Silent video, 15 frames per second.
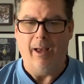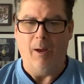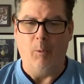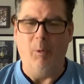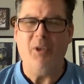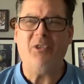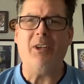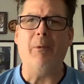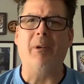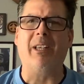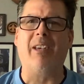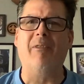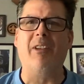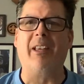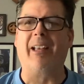Wish they would have
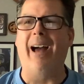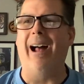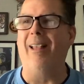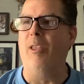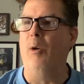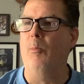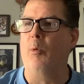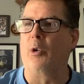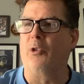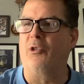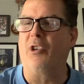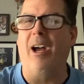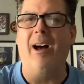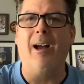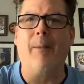given the guy a little more
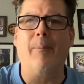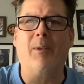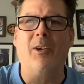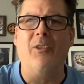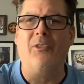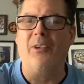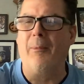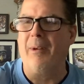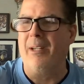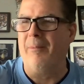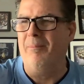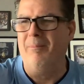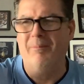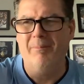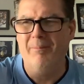time because, I mean,